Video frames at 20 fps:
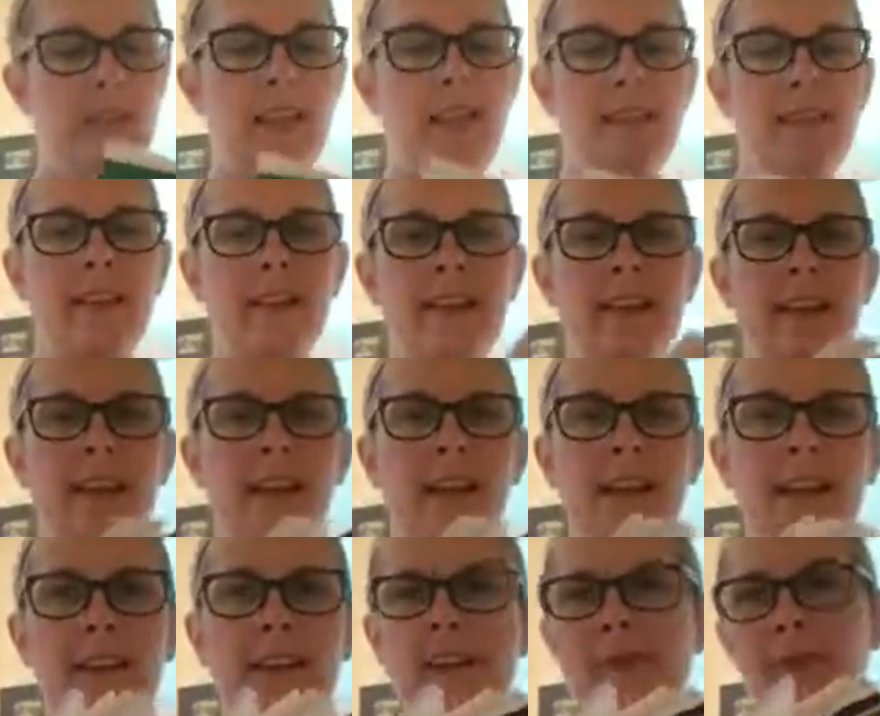And that's the
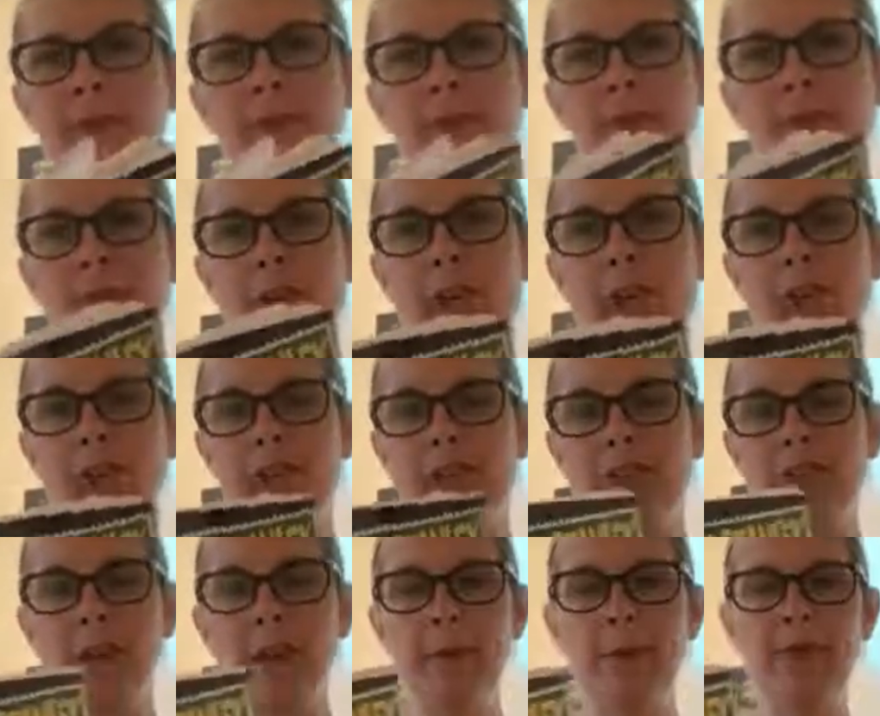end of our first
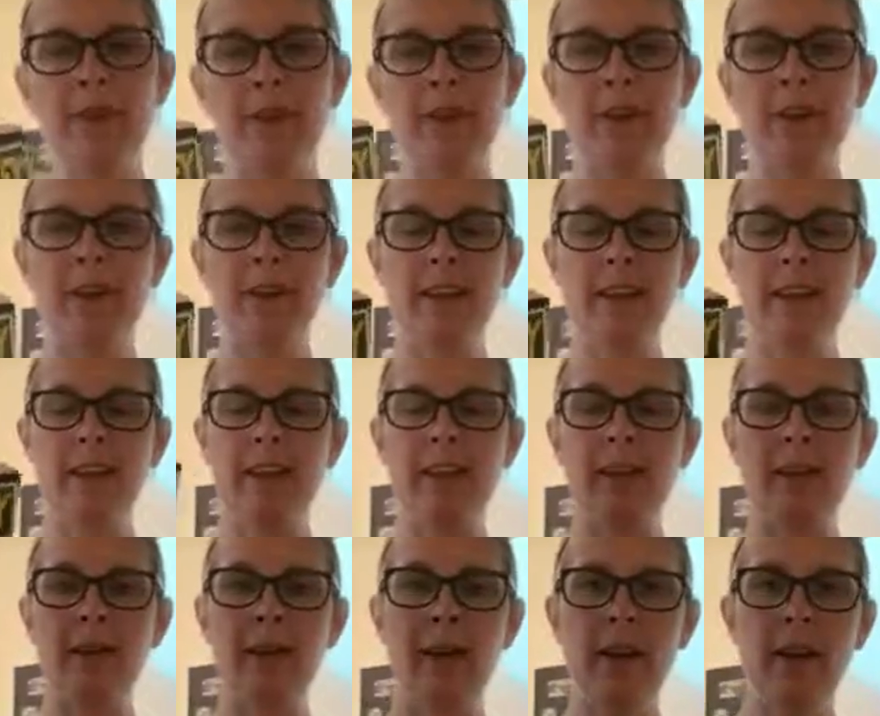chapter.
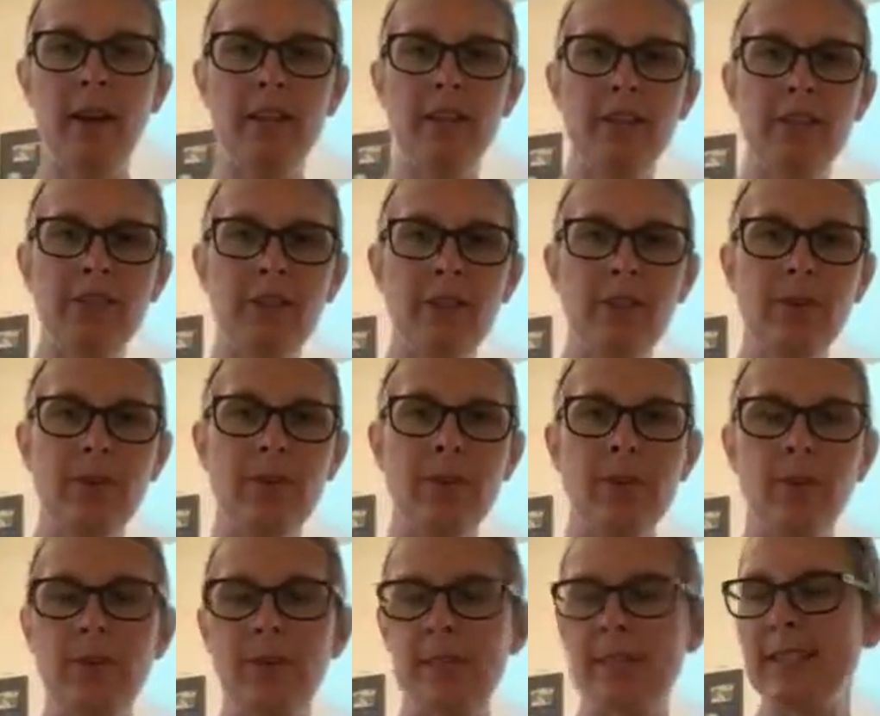And I wanted to show
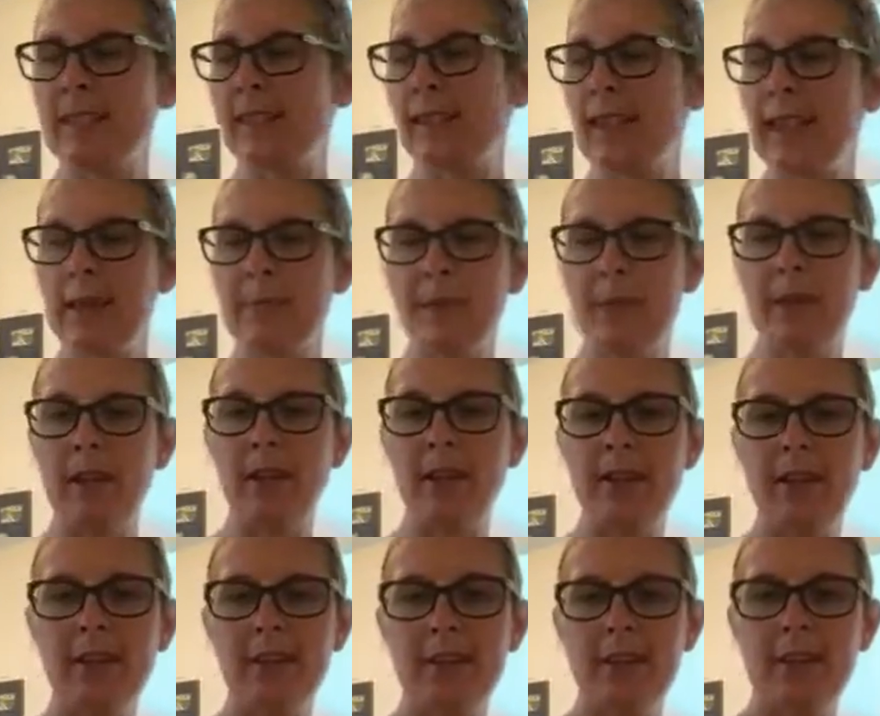you this lamp
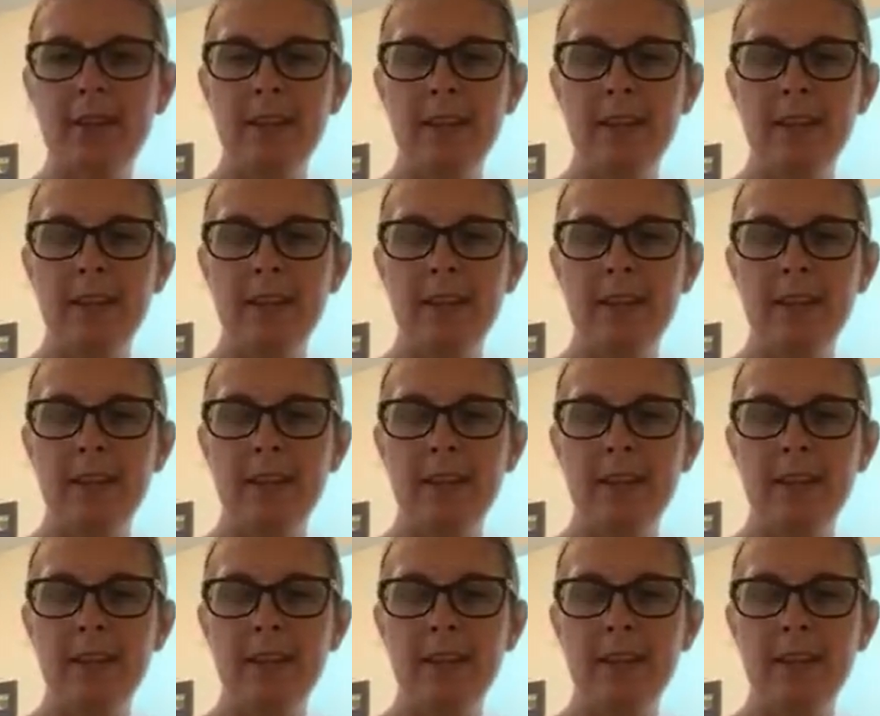here.